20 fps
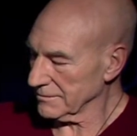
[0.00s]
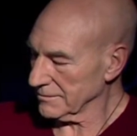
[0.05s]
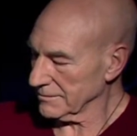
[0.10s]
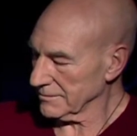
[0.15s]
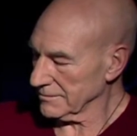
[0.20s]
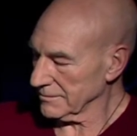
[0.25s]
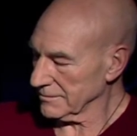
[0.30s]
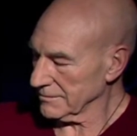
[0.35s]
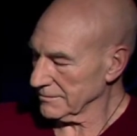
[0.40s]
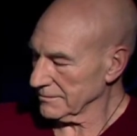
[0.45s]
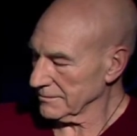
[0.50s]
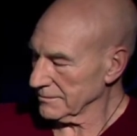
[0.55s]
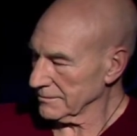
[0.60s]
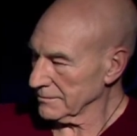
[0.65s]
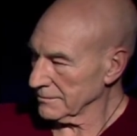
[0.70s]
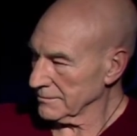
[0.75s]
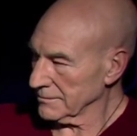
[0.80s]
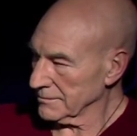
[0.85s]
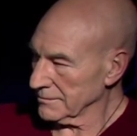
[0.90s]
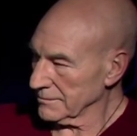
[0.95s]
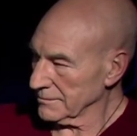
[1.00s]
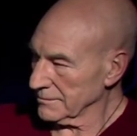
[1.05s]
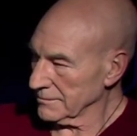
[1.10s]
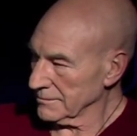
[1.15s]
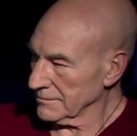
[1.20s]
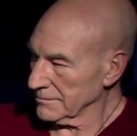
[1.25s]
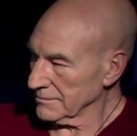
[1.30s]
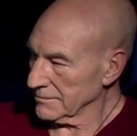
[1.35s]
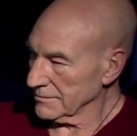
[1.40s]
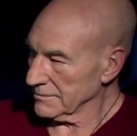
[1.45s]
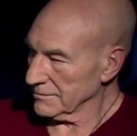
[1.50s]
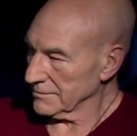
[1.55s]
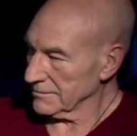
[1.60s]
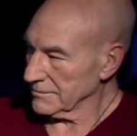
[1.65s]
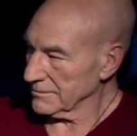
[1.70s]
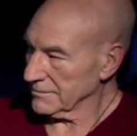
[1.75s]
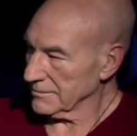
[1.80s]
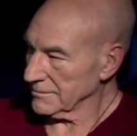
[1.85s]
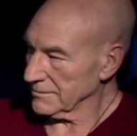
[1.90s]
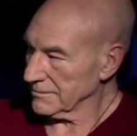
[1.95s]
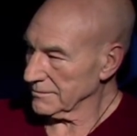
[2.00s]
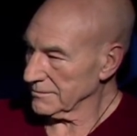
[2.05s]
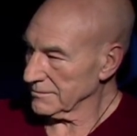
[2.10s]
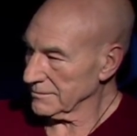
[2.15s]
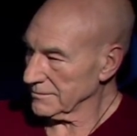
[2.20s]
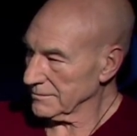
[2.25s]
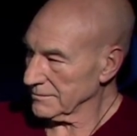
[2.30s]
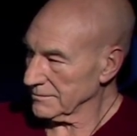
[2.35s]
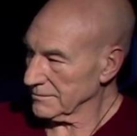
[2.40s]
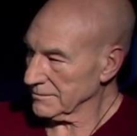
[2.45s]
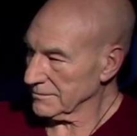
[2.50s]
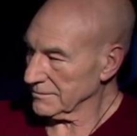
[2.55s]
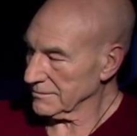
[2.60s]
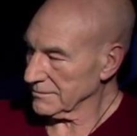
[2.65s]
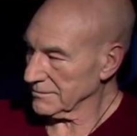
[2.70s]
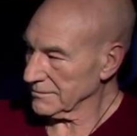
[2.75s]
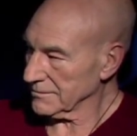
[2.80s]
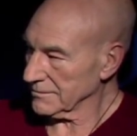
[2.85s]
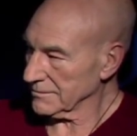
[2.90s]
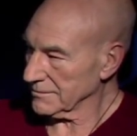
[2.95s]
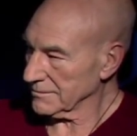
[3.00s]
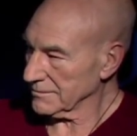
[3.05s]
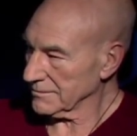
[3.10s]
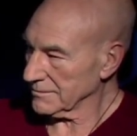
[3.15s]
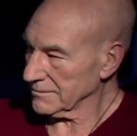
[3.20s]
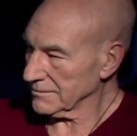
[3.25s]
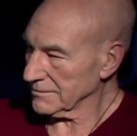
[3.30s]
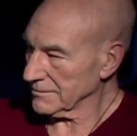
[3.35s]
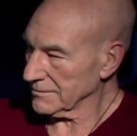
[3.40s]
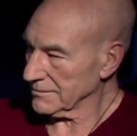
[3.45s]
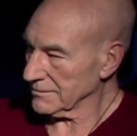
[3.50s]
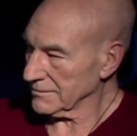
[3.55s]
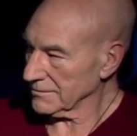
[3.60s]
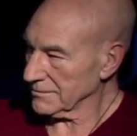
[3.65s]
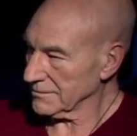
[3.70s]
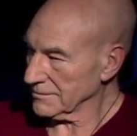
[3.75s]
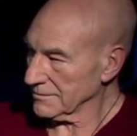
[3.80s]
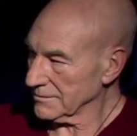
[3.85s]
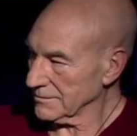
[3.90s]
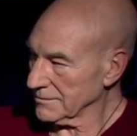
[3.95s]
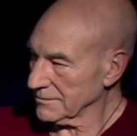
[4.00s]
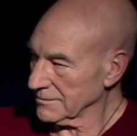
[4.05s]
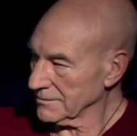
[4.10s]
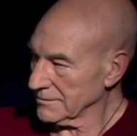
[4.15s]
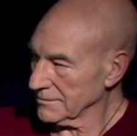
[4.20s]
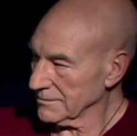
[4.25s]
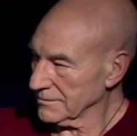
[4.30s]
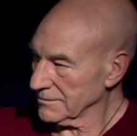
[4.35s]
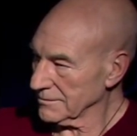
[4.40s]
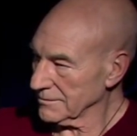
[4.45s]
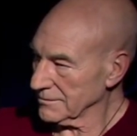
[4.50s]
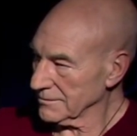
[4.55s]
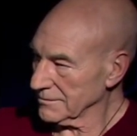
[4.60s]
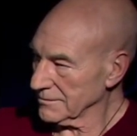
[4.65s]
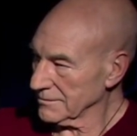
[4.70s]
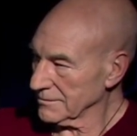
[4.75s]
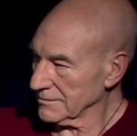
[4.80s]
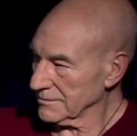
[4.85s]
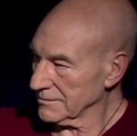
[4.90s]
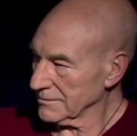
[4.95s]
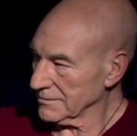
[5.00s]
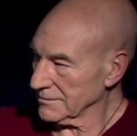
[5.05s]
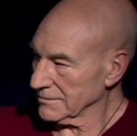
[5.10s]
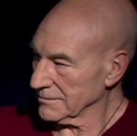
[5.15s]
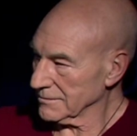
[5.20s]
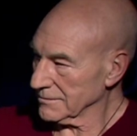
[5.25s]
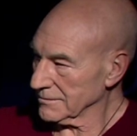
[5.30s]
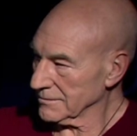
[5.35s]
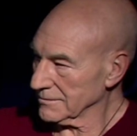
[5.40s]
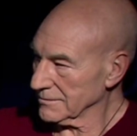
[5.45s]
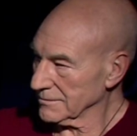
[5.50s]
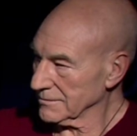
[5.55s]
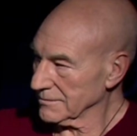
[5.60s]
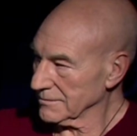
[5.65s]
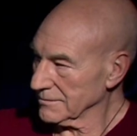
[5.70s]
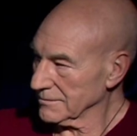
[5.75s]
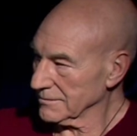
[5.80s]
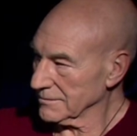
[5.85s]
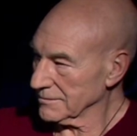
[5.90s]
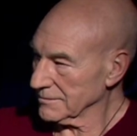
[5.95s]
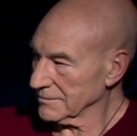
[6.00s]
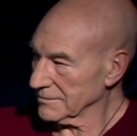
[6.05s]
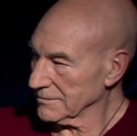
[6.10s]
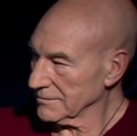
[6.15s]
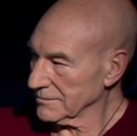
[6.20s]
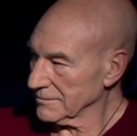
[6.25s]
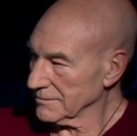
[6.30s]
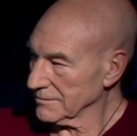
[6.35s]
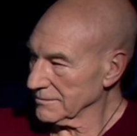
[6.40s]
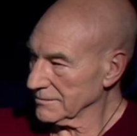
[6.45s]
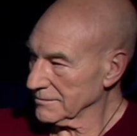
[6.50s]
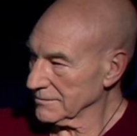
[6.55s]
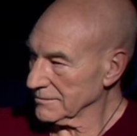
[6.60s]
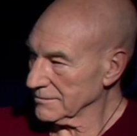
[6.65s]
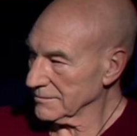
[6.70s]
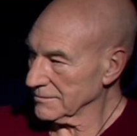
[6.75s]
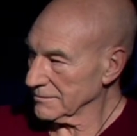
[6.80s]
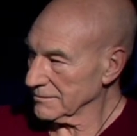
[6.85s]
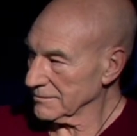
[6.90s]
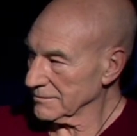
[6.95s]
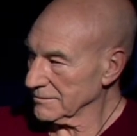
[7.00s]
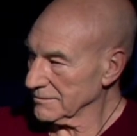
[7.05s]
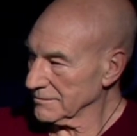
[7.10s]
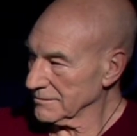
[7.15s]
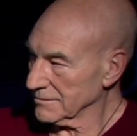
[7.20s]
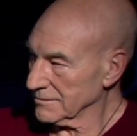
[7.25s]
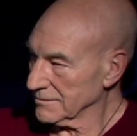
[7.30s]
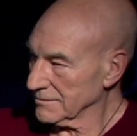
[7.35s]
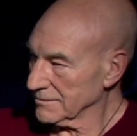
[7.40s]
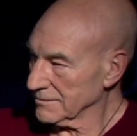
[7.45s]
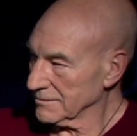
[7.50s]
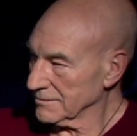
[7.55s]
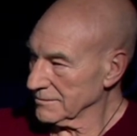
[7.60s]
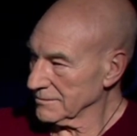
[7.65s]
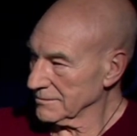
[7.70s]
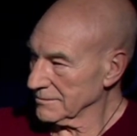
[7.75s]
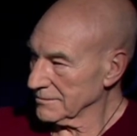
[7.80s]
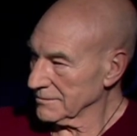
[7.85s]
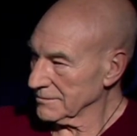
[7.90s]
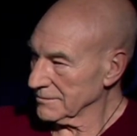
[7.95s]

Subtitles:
The person shown says nothing.